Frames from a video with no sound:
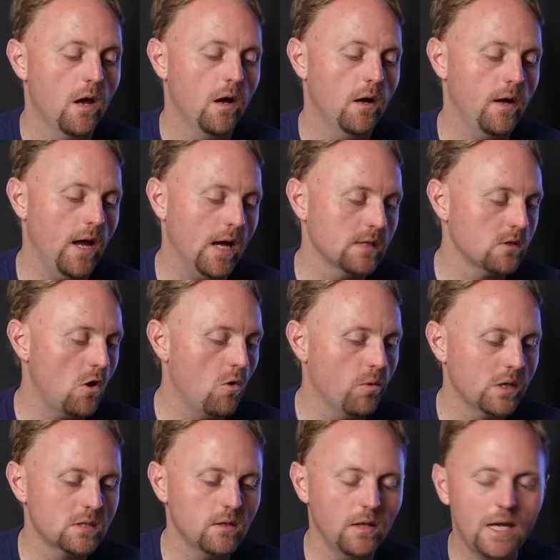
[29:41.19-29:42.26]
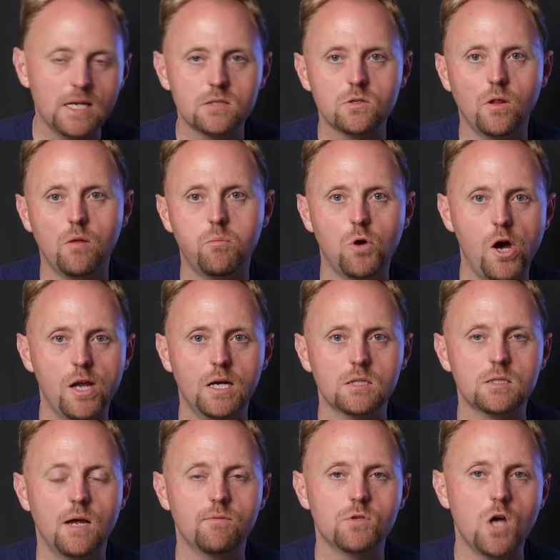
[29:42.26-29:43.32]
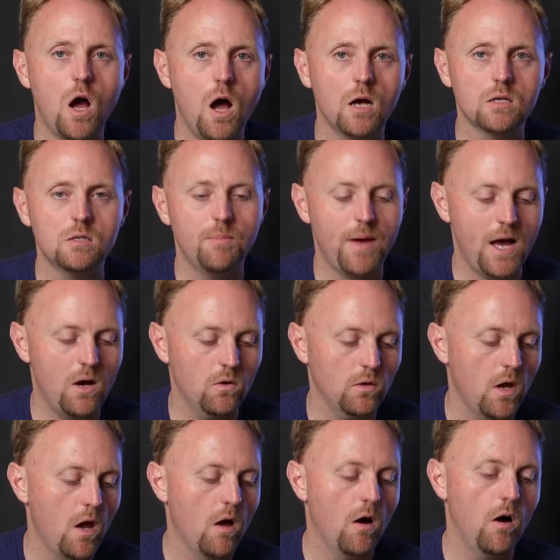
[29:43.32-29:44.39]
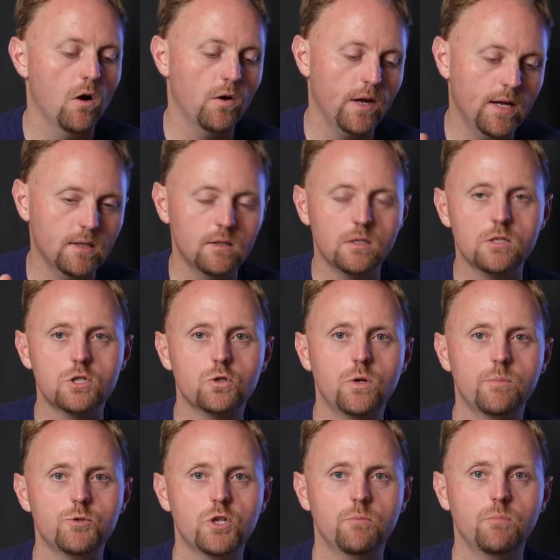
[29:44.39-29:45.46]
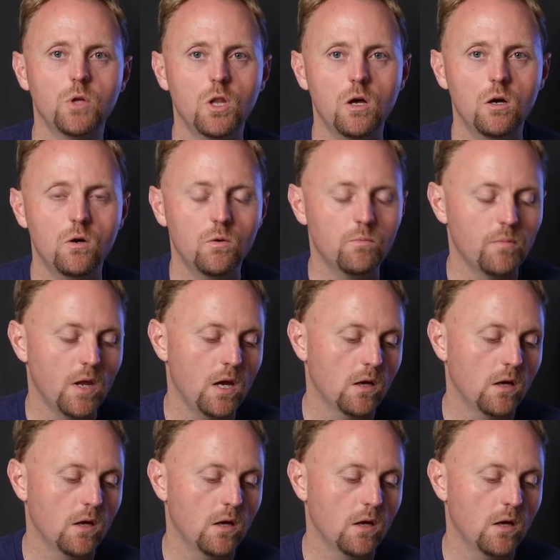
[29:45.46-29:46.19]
As always, links to the products I've talked about are in the description below.